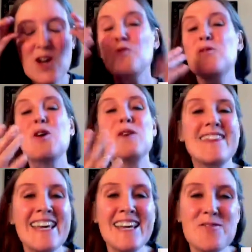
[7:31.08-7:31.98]
where we
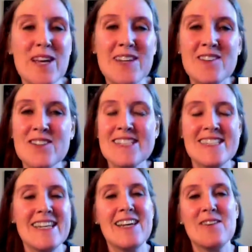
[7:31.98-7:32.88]
think we are not
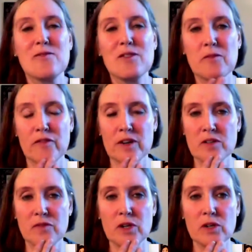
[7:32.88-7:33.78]
seen from
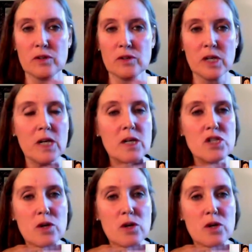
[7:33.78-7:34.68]
front view.
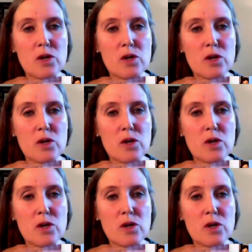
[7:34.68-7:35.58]
So we hide
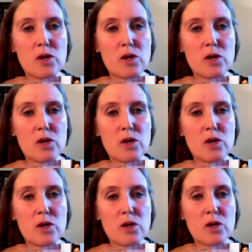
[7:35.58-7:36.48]
more stress
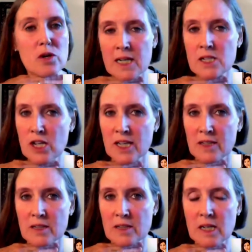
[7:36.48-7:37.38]
underneath our
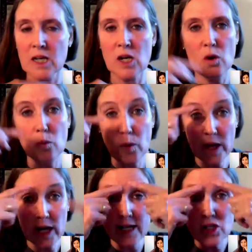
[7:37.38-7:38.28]
chin. We
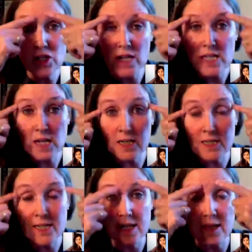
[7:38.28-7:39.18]
hide stress
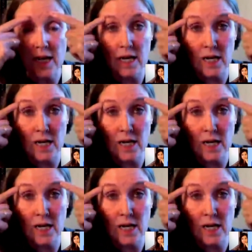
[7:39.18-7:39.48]
underneath our